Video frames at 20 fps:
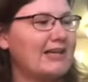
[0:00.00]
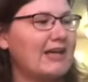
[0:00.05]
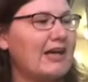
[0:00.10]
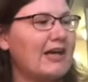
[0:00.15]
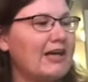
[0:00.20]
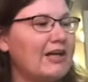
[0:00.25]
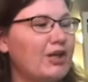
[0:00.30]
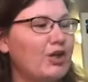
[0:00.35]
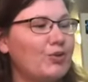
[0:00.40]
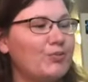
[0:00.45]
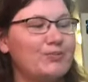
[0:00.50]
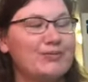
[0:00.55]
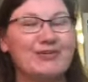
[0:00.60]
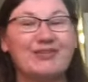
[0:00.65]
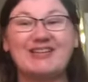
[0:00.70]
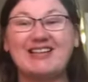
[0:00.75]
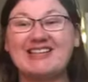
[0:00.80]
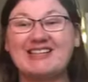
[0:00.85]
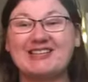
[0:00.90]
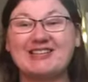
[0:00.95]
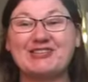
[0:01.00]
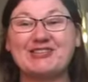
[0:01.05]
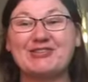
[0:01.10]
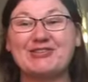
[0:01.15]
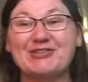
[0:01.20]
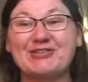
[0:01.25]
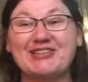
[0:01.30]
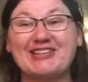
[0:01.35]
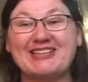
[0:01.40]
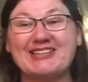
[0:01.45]
I hope you guys
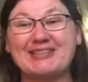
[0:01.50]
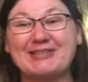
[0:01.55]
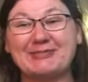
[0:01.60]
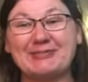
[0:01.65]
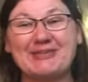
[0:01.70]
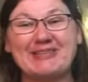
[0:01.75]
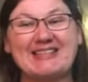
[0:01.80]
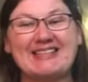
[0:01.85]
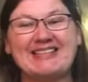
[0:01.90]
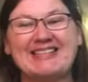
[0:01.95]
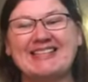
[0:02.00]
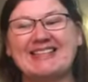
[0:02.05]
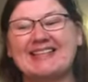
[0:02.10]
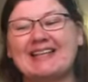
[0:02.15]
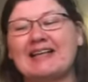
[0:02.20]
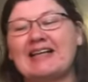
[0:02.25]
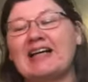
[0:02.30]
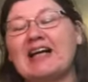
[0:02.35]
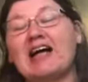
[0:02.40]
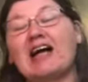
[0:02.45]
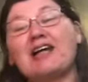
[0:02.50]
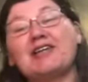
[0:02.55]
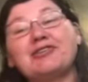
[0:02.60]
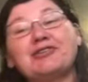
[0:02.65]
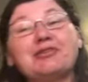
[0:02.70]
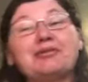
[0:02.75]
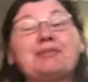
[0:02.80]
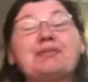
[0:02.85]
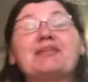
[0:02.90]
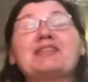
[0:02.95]
enjoy this one. I
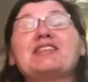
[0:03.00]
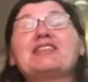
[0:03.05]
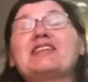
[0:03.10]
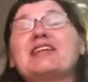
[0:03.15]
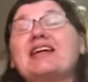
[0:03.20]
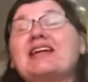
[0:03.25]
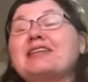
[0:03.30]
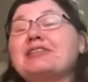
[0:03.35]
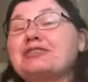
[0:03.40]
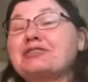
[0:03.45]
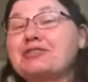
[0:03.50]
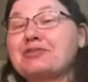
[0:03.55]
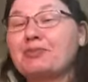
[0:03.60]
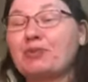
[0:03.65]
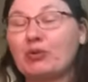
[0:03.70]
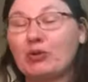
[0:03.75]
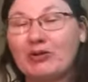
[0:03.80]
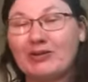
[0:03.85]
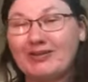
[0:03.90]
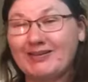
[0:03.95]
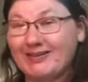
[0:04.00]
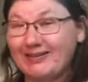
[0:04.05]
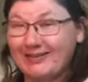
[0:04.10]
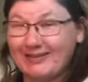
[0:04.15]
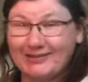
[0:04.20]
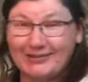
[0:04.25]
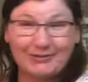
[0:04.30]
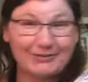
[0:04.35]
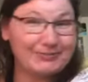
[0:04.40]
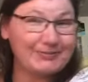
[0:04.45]
do appreciate your support.
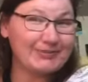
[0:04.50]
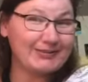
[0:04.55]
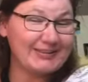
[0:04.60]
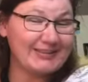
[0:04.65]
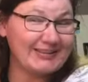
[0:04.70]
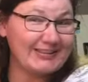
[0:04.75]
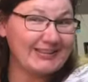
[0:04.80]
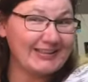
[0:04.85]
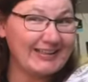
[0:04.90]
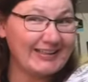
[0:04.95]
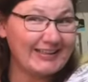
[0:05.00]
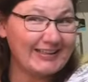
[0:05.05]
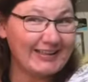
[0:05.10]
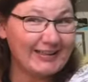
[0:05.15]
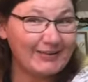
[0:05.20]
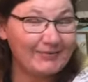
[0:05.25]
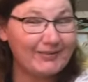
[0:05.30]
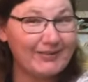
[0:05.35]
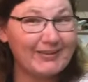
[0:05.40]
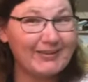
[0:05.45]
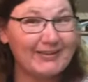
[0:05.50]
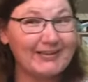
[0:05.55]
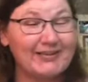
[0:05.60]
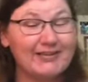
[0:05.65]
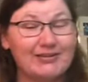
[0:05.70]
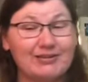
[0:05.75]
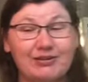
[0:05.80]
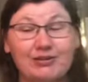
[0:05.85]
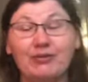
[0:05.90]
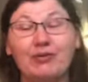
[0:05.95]
I do appreciate everything
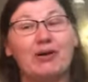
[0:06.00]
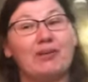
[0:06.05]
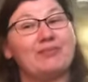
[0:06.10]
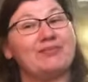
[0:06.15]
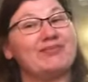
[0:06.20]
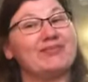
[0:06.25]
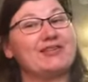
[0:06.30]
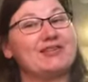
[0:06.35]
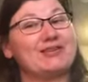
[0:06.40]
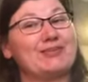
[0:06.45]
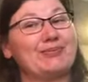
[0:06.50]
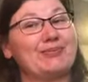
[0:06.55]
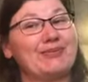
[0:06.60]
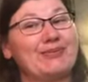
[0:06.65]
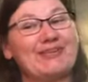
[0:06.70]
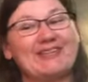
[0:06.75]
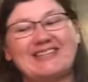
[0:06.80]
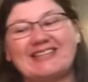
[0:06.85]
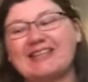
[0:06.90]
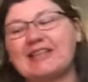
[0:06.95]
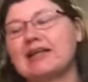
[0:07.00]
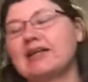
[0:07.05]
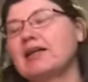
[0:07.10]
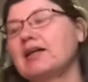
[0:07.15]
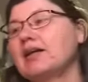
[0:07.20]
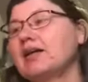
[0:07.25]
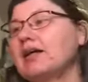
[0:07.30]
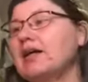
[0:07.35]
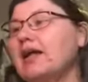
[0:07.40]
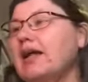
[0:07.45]
that you do on the support.
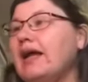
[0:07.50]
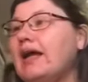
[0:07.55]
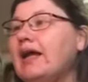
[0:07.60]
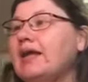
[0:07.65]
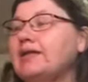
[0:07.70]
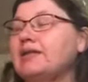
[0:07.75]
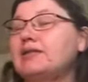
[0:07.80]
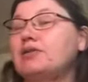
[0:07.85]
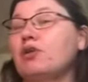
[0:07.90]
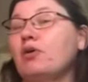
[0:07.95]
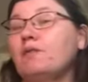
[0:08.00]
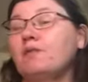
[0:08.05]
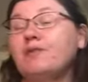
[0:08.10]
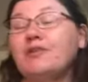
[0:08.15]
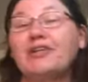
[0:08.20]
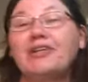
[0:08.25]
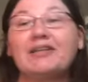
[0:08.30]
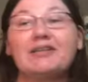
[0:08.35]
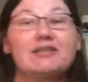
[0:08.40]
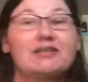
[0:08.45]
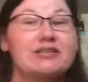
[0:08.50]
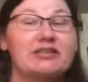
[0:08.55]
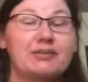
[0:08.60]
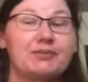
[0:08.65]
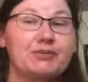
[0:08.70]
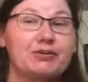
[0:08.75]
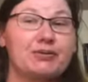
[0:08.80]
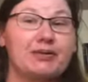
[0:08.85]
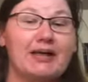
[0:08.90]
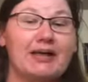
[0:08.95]
And don't forget to
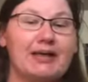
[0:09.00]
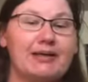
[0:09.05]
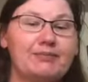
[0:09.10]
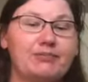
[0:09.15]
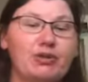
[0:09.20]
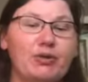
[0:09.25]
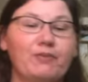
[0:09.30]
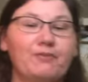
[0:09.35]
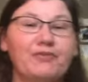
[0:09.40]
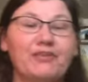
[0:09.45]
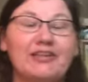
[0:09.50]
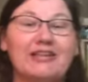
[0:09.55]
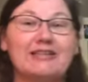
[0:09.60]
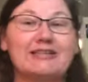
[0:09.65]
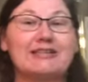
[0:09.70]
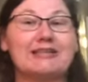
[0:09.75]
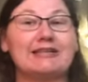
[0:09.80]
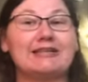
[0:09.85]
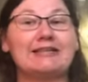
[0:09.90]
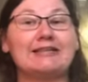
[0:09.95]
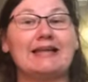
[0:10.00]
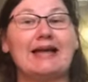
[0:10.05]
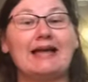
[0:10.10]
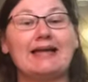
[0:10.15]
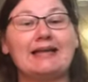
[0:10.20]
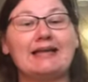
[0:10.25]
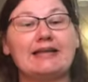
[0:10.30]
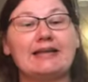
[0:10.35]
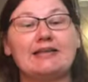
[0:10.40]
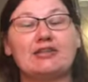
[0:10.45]
subscribe. Don't forget to
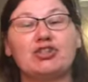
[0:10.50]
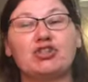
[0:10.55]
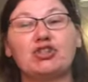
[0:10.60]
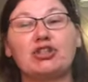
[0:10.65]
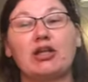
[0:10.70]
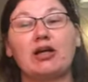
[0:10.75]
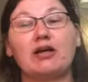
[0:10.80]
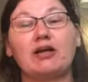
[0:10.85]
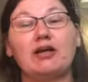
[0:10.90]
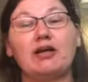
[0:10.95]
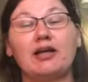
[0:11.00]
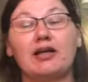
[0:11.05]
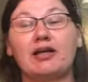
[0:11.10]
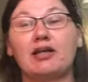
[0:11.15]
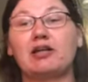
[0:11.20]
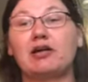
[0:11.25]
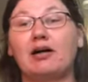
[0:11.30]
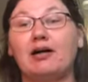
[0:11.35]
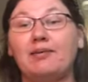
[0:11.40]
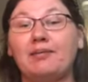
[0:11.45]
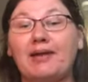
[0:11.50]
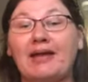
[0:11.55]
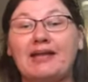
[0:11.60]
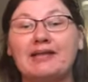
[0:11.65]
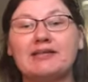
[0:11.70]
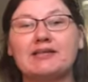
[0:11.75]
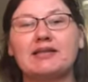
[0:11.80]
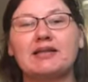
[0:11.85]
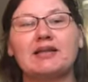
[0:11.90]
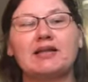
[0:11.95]
like and share and
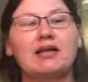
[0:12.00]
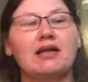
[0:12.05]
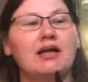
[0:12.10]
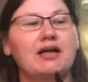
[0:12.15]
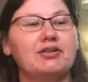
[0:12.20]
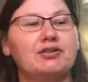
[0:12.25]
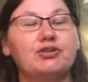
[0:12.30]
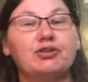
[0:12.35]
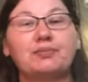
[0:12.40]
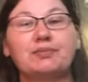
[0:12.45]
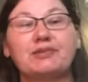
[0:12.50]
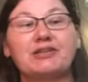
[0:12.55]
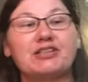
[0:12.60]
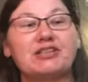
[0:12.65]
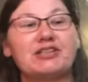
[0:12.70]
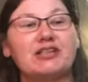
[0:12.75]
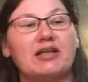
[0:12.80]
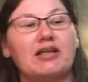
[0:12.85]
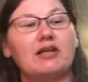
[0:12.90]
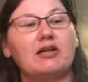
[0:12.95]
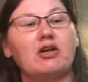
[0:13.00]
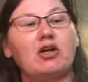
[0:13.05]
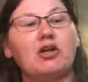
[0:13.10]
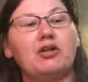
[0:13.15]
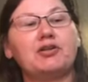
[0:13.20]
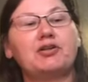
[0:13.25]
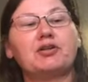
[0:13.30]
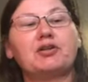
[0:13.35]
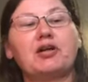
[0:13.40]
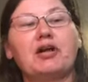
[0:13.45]
comment. I do appreciate
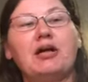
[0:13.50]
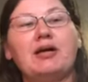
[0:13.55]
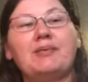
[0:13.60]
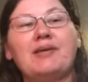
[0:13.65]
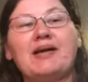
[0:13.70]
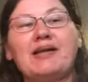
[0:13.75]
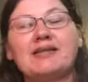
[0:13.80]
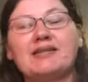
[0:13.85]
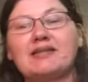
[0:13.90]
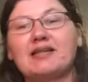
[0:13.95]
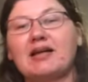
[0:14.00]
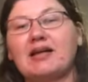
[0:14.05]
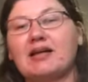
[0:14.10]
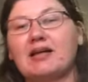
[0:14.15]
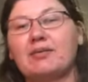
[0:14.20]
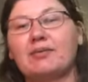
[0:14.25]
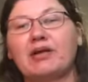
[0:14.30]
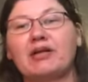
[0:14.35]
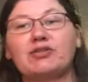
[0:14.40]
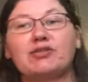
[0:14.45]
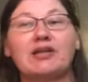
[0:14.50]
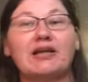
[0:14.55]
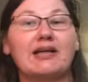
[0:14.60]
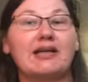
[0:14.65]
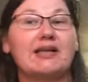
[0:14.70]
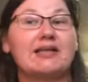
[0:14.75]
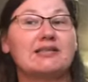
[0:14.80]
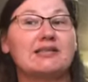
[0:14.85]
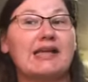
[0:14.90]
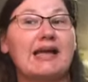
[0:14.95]
all your comments. I try to
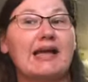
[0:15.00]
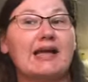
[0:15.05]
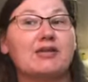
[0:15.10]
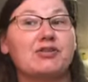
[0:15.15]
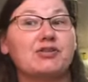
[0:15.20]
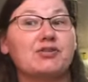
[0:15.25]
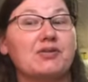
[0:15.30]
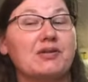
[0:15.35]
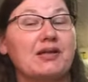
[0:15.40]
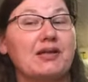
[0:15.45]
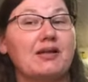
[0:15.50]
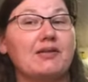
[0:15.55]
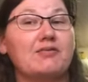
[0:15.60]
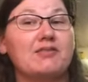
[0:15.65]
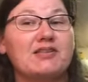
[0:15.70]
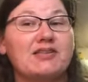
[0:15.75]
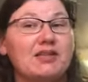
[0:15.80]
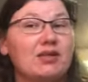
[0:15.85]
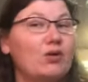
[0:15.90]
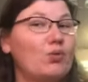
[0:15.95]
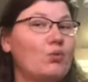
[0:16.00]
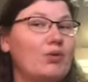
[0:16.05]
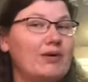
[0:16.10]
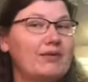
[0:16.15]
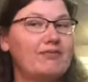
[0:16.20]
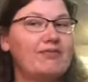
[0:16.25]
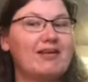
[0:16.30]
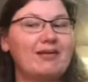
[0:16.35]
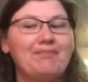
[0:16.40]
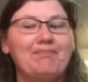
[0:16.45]
get to answering every single one
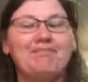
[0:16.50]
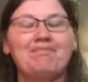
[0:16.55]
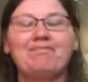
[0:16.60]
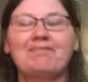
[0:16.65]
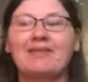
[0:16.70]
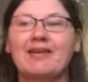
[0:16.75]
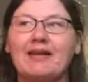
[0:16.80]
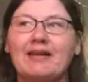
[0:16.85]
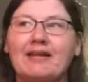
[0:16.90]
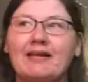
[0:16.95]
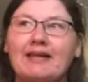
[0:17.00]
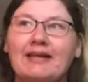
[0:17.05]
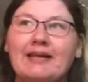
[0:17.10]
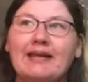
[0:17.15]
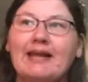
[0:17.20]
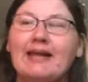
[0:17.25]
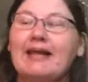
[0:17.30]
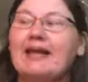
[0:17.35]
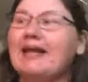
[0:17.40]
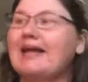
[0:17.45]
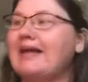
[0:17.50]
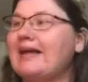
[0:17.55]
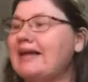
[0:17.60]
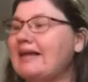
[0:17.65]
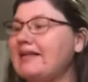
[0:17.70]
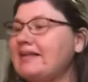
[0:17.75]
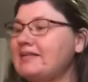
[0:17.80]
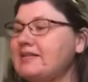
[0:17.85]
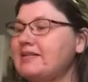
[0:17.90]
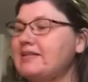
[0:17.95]
of them.
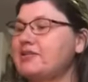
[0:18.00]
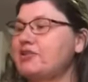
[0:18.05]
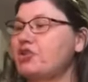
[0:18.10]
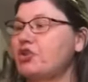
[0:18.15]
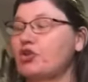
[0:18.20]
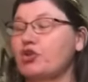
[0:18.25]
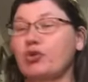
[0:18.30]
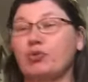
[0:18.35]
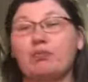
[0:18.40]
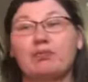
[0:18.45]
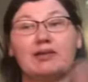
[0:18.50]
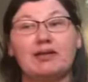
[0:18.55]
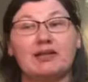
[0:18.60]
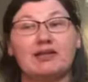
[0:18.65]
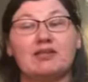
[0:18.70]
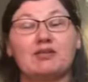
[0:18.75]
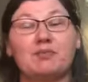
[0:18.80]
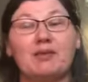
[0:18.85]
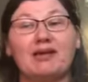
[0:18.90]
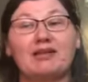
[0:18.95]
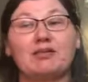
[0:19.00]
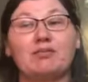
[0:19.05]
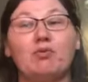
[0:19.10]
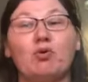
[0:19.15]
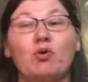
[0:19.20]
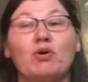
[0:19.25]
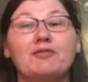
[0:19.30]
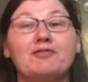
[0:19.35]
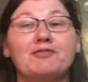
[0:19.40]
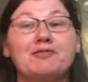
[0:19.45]
And expect
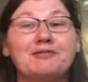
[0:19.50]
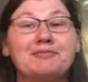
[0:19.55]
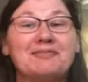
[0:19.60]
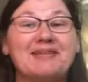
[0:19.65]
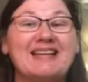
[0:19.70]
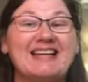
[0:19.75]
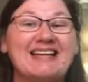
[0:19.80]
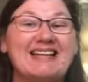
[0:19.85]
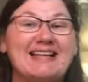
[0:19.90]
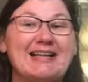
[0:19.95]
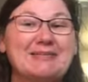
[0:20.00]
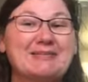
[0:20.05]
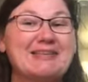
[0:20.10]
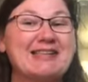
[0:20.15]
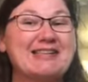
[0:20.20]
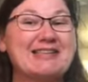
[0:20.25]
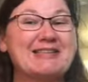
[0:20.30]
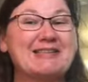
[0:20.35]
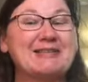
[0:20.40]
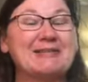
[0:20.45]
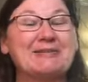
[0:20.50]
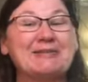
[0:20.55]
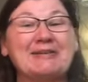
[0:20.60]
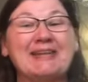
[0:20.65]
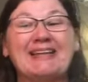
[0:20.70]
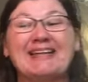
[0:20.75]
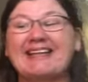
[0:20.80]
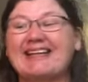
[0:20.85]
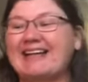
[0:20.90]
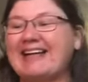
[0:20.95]
more from me coming soon.
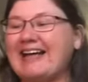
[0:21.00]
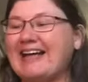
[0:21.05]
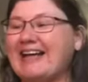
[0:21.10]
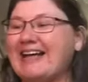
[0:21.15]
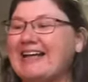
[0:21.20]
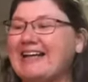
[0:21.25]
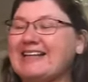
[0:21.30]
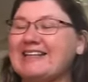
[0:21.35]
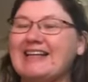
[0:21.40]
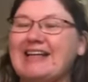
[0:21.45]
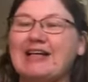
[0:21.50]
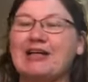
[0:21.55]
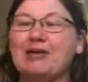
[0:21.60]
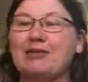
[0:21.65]
And I